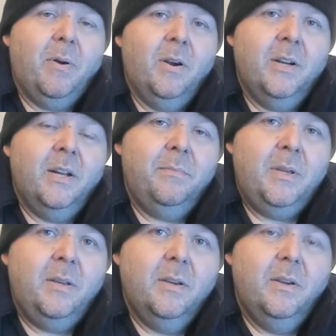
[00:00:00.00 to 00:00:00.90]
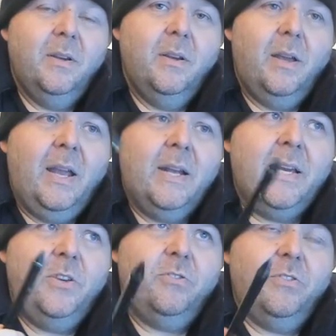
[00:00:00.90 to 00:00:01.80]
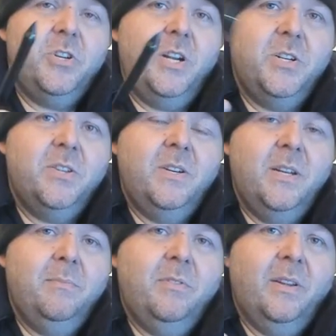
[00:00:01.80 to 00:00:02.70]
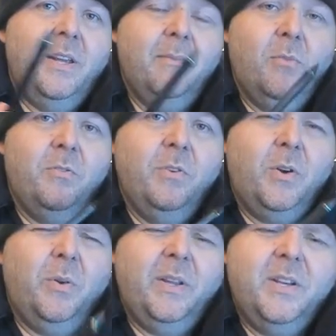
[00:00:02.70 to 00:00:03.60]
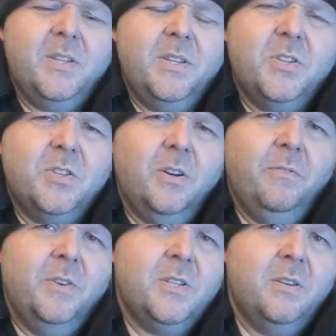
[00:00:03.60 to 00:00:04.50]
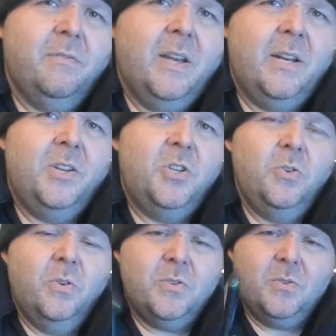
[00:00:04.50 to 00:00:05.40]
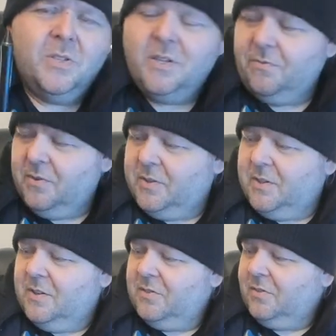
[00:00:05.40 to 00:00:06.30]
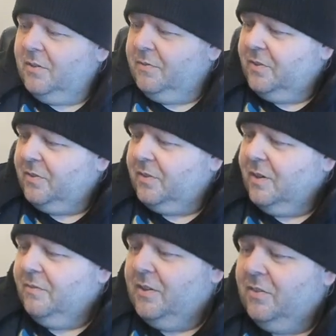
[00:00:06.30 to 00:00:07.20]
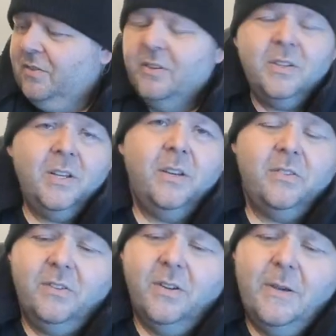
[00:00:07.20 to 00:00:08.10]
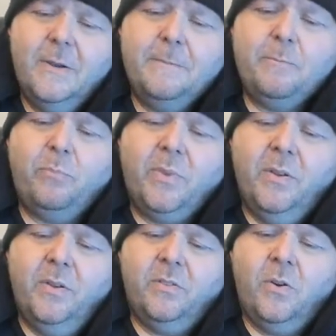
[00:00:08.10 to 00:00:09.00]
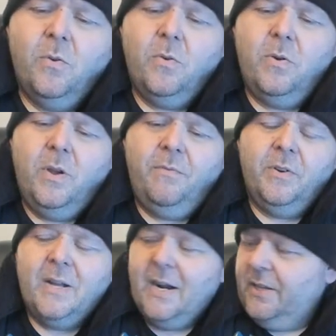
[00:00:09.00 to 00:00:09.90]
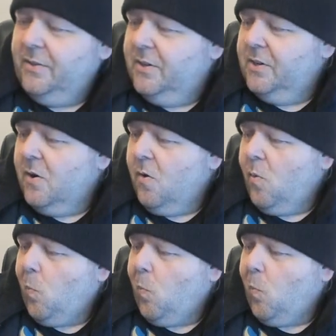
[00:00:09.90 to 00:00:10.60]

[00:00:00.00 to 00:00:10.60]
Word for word: on me, and I used to change the nibs on that more frequently because the surface of that Intuos was different than the surface of these Cintiqs. So if you're not in the know,